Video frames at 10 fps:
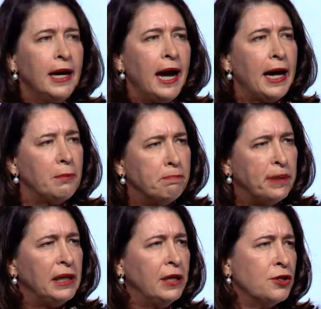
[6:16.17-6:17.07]
And
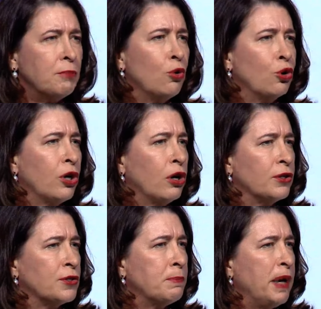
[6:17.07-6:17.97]
billions more
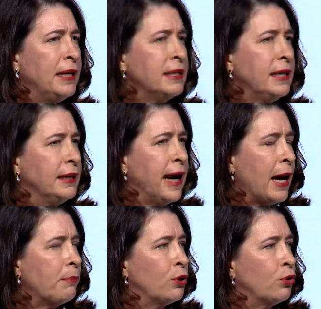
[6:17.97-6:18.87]
dollars spent in
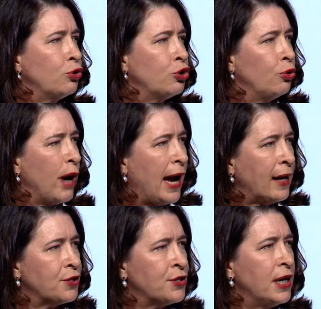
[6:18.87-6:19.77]
capital to
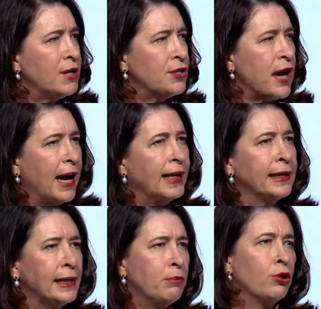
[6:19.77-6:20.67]
access and
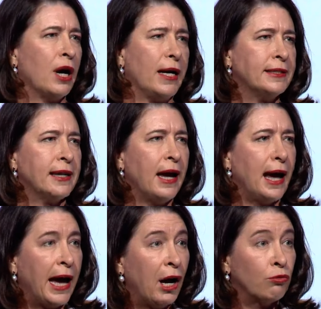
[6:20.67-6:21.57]
liberate
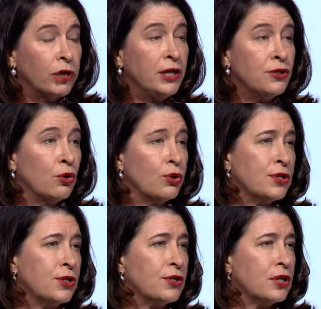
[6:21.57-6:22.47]
our
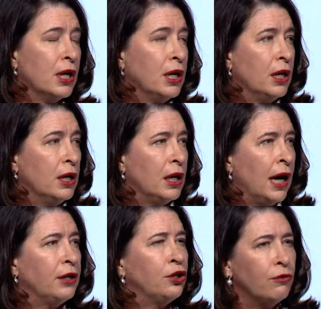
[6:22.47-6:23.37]
resources
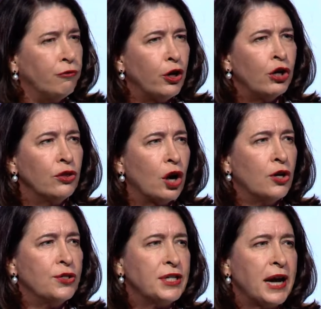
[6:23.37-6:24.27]
and convert
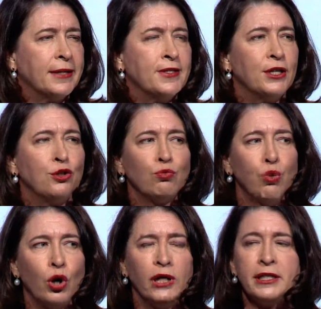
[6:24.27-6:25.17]
those tonnes into
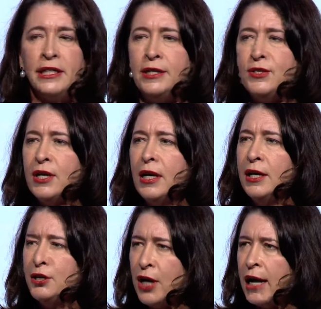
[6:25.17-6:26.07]
royalties,
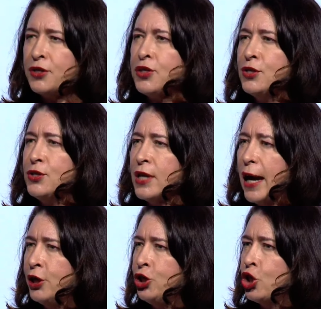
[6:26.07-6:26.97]
taxes
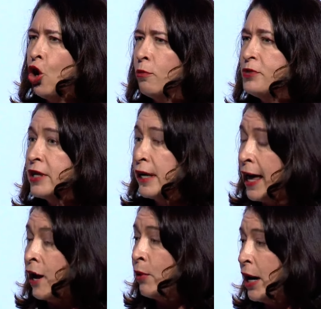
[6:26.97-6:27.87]
and jobs that
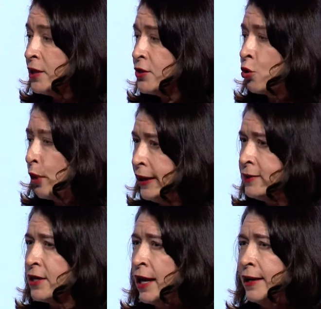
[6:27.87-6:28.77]
allow us,
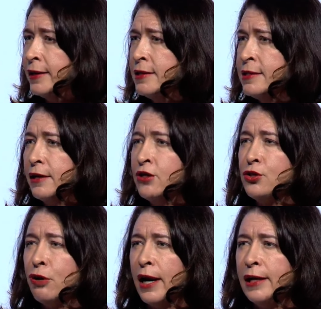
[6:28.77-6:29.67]
Queenslanders and
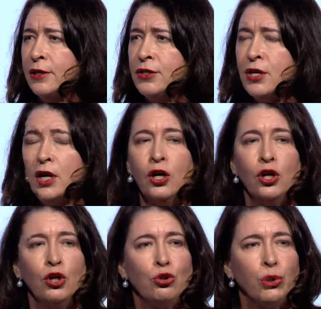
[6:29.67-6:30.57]
Australians,
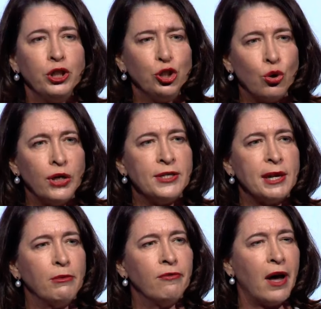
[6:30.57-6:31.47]
to enjoy
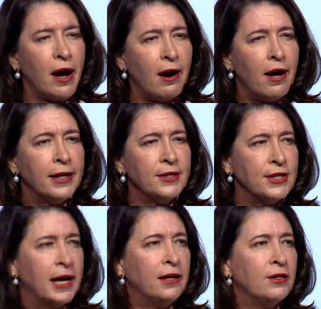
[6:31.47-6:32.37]
some of the highest
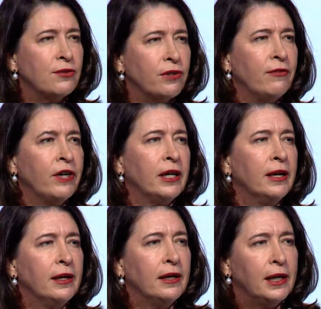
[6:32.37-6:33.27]
standards of living
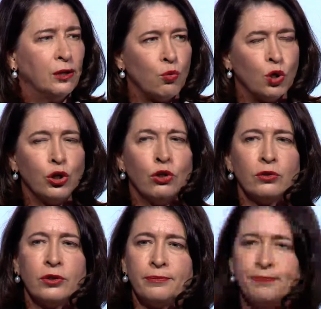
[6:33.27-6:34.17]
in the
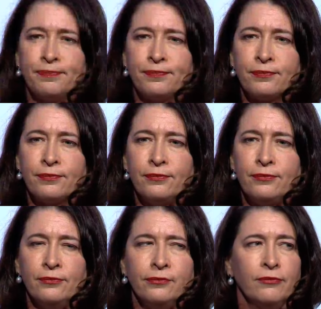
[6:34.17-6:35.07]
world.
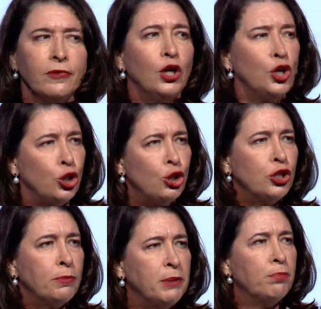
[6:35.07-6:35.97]
You
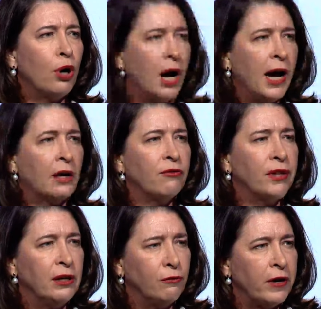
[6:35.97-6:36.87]
should be proud of
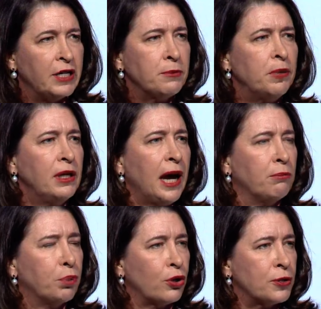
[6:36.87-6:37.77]
the investment
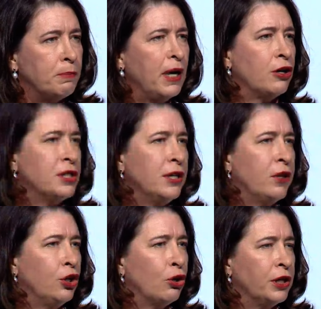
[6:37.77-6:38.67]
and prosperity
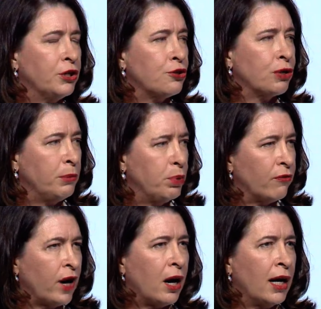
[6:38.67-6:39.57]
that your industry
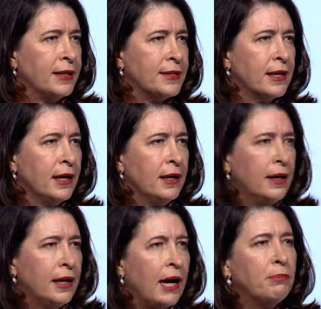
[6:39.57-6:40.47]
provides
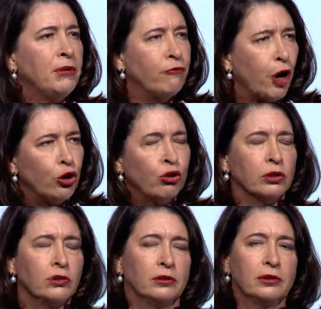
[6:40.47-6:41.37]
and be
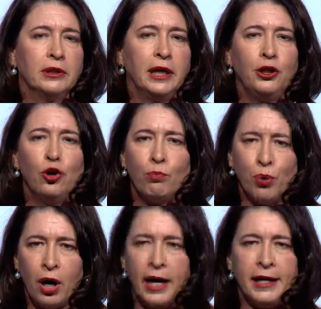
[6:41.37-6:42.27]
vocal in your
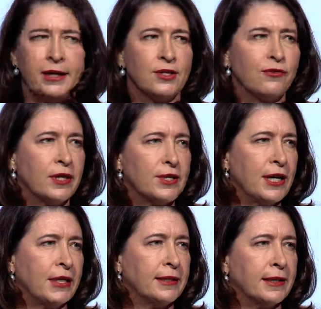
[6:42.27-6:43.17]
praise for the
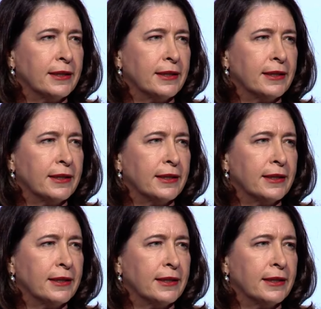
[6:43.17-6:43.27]
sector.